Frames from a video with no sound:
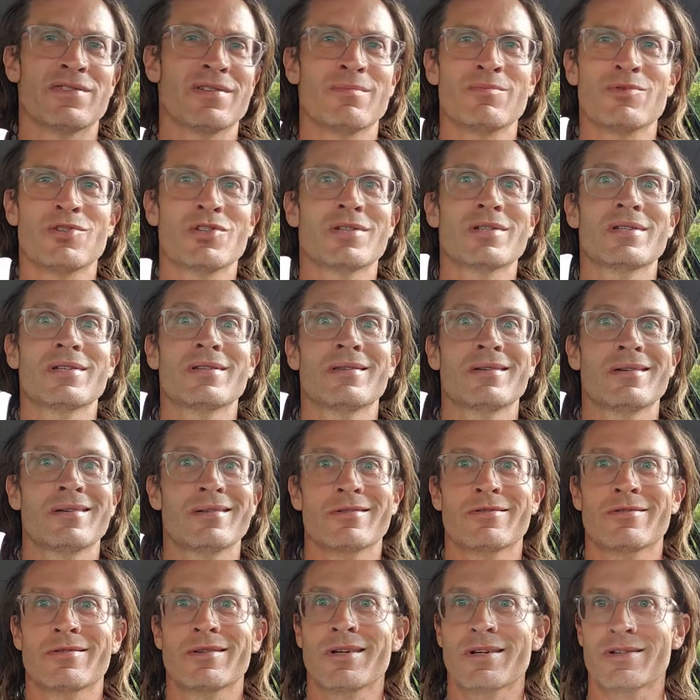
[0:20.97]
I'm just in the
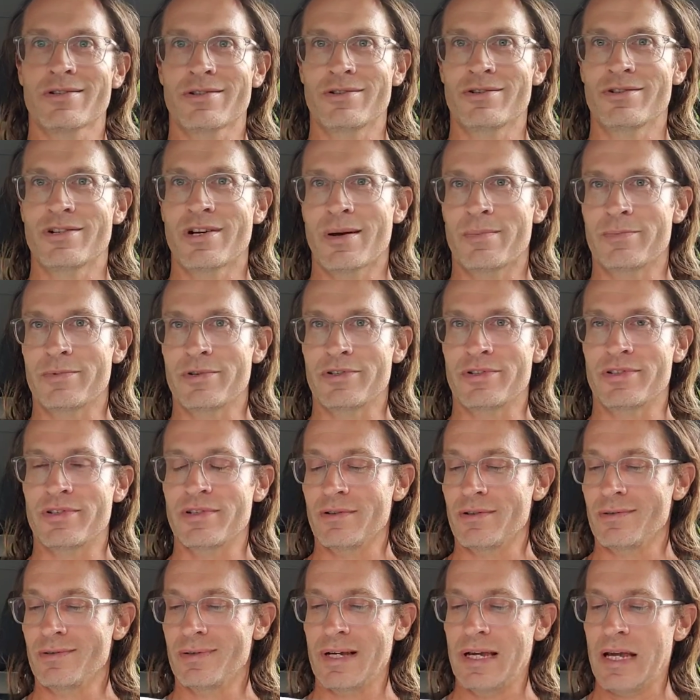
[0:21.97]
introduction chapter
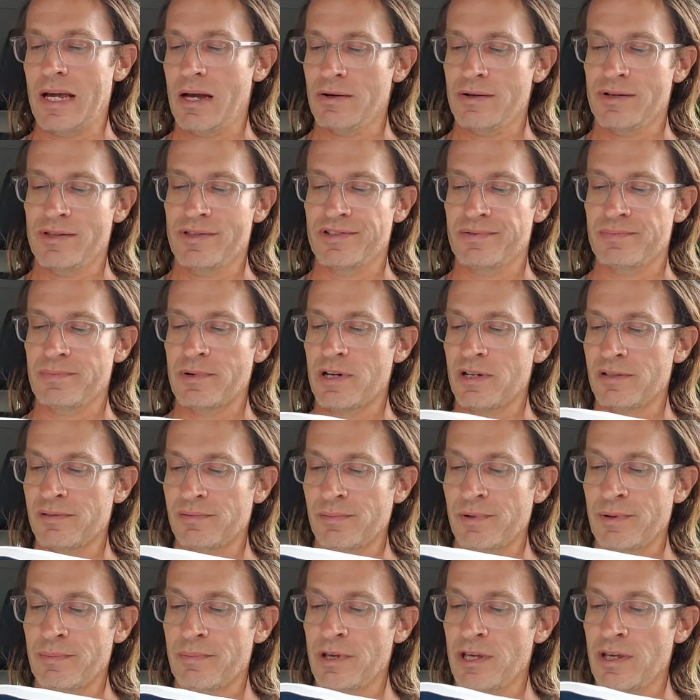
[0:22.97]
still. How can this
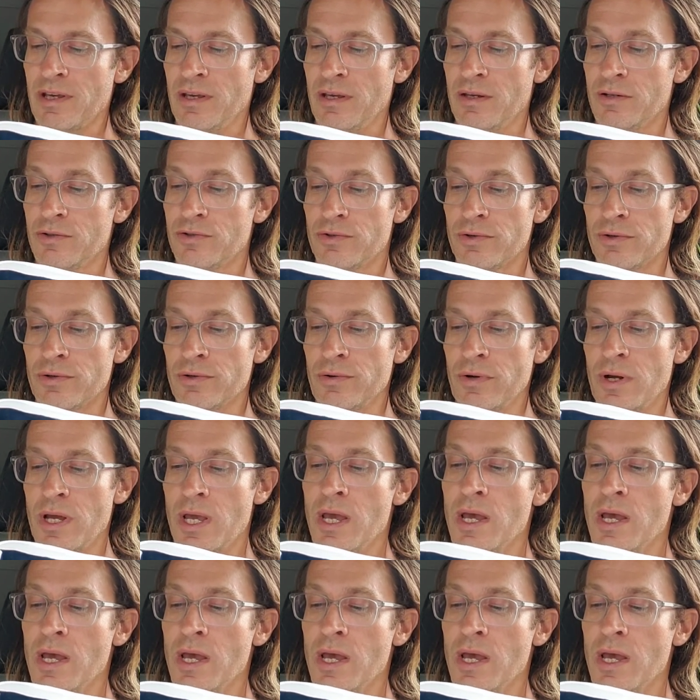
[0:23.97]
possibly be true?